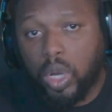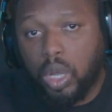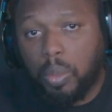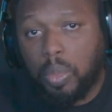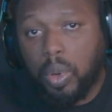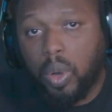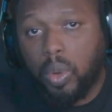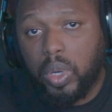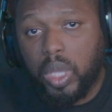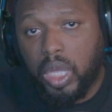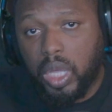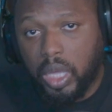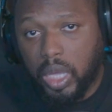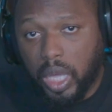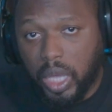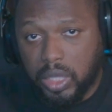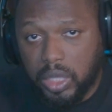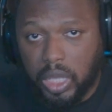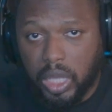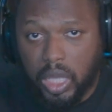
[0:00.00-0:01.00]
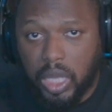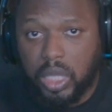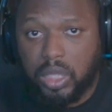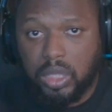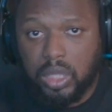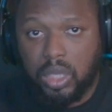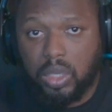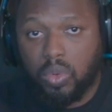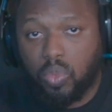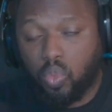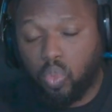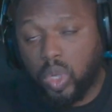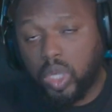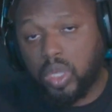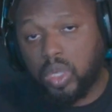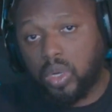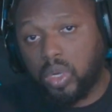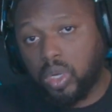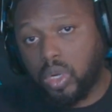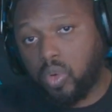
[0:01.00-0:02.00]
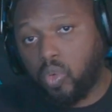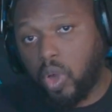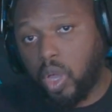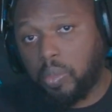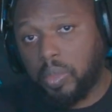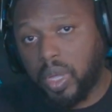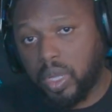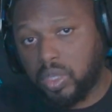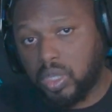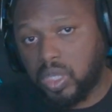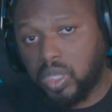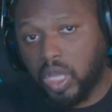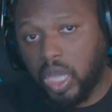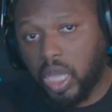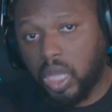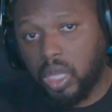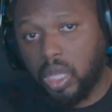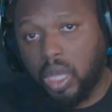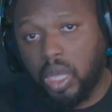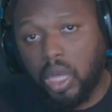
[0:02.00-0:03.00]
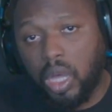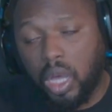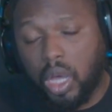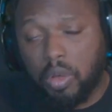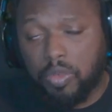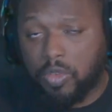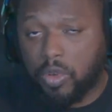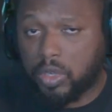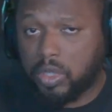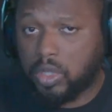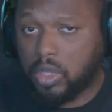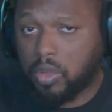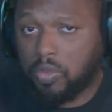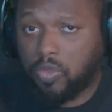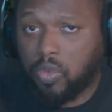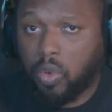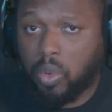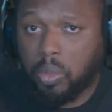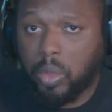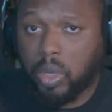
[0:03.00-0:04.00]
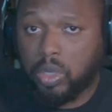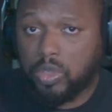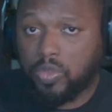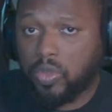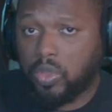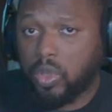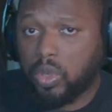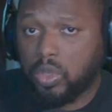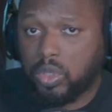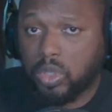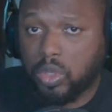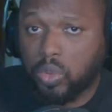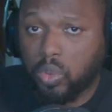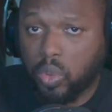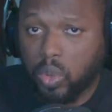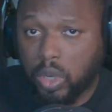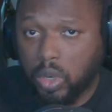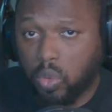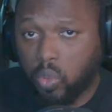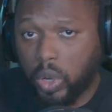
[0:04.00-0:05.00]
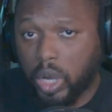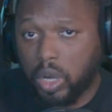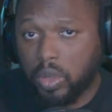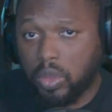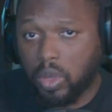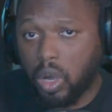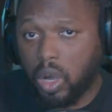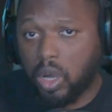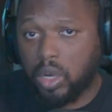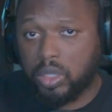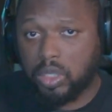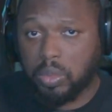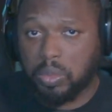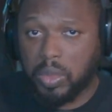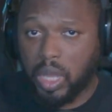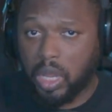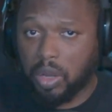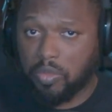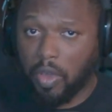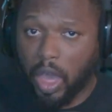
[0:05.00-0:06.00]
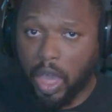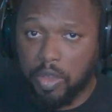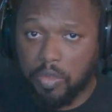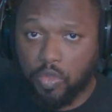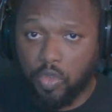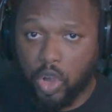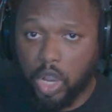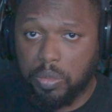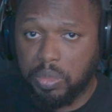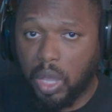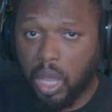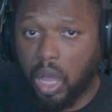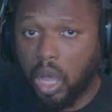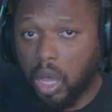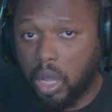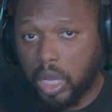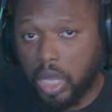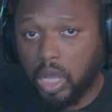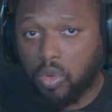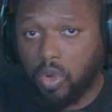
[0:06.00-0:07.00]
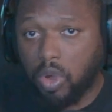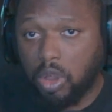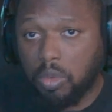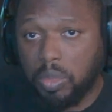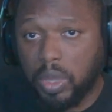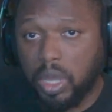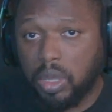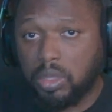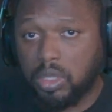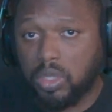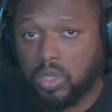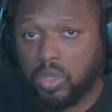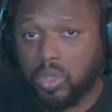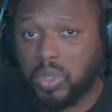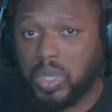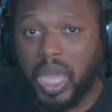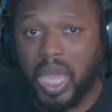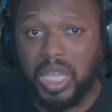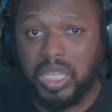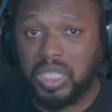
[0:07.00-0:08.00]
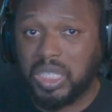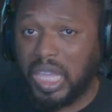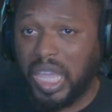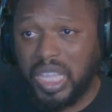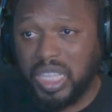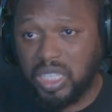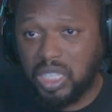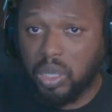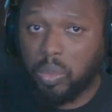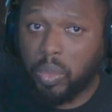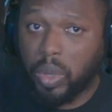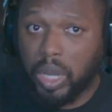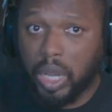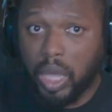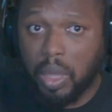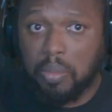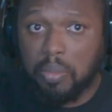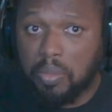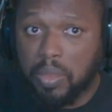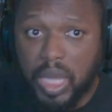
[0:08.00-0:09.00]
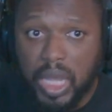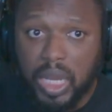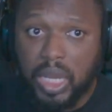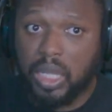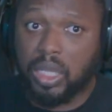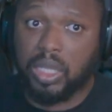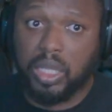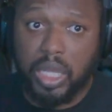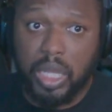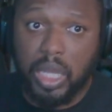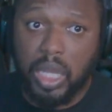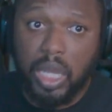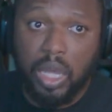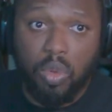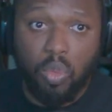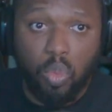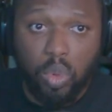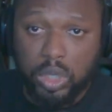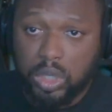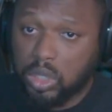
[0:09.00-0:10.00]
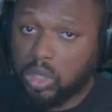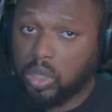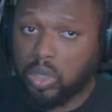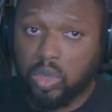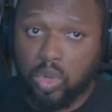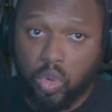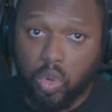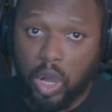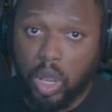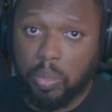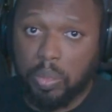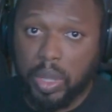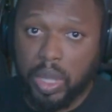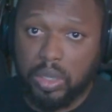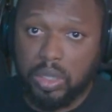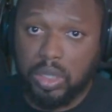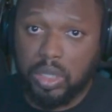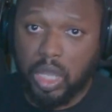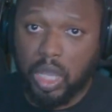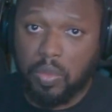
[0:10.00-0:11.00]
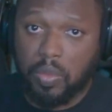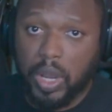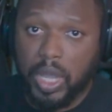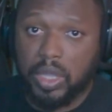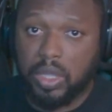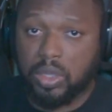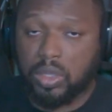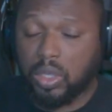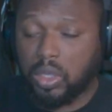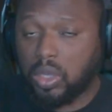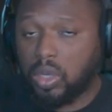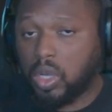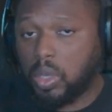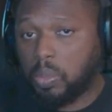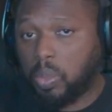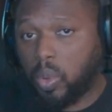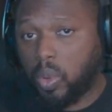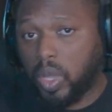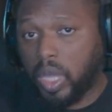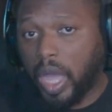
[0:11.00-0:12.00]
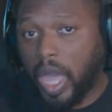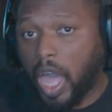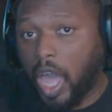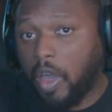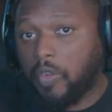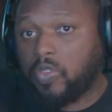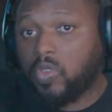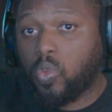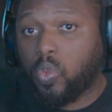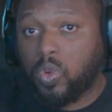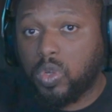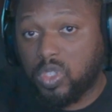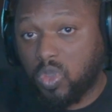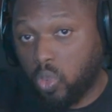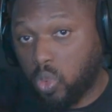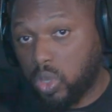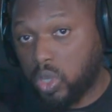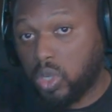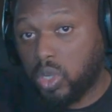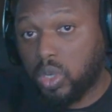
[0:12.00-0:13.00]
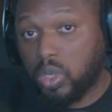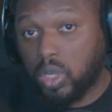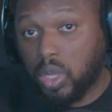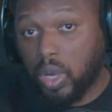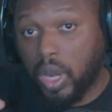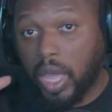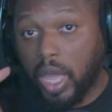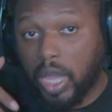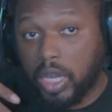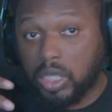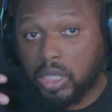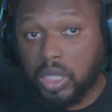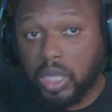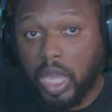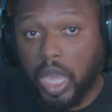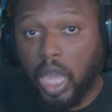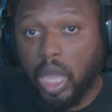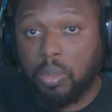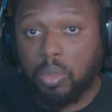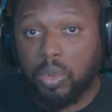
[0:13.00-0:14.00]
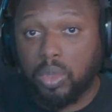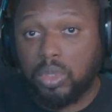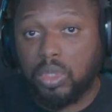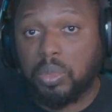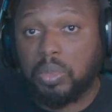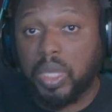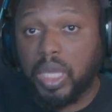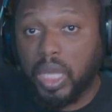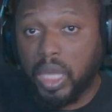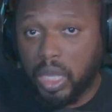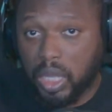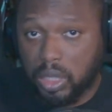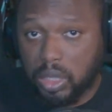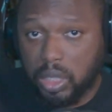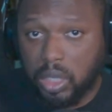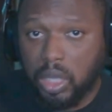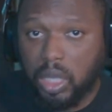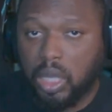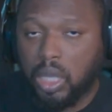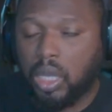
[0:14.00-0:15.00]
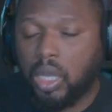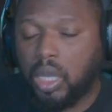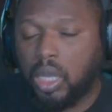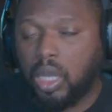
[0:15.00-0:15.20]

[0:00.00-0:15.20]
an opponent gets hit when they're in a ground bounce state. First and foremost, for those of you who aren't aware, there are some kind of iframes on a ground bounce, so you can't just hit someone immediately once they're in the ground bounce state, right? There's a little point afterwards where they're actually able to be hit.